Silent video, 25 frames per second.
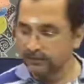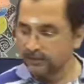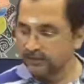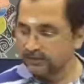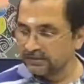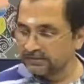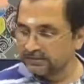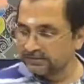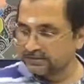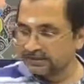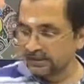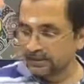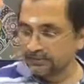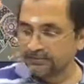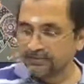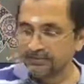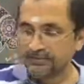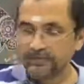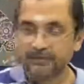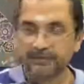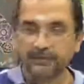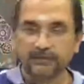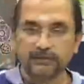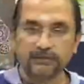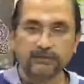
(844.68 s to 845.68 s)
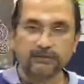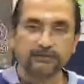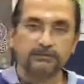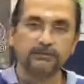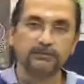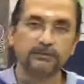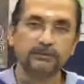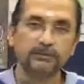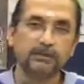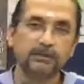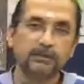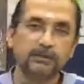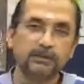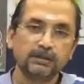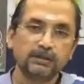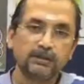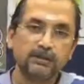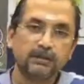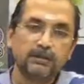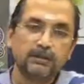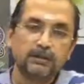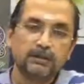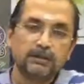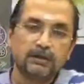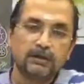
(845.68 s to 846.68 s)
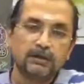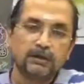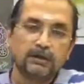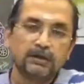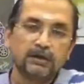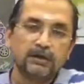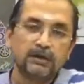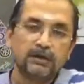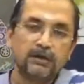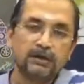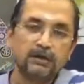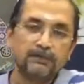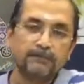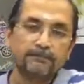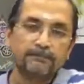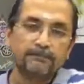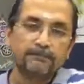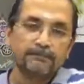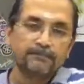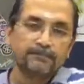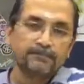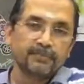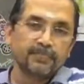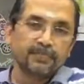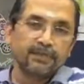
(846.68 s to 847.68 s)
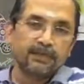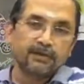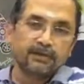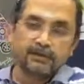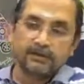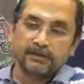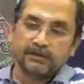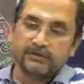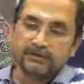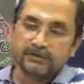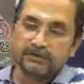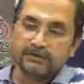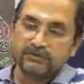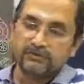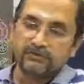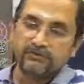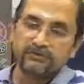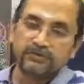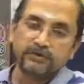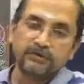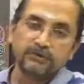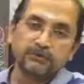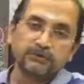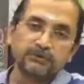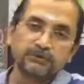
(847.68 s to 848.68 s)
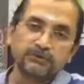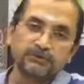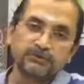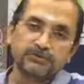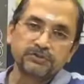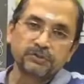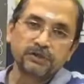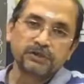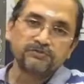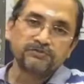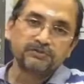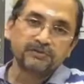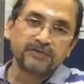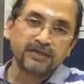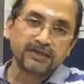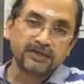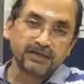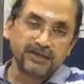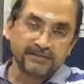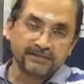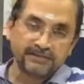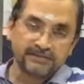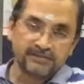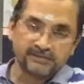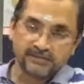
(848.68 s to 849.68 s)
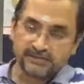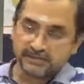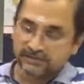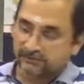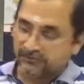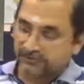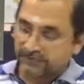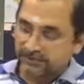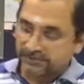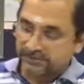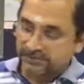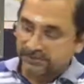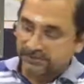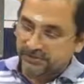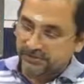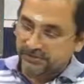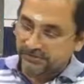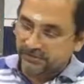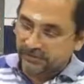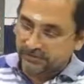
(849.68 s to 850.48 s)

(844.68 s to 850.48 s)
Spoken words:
Step three. So we're going to start with the legs first.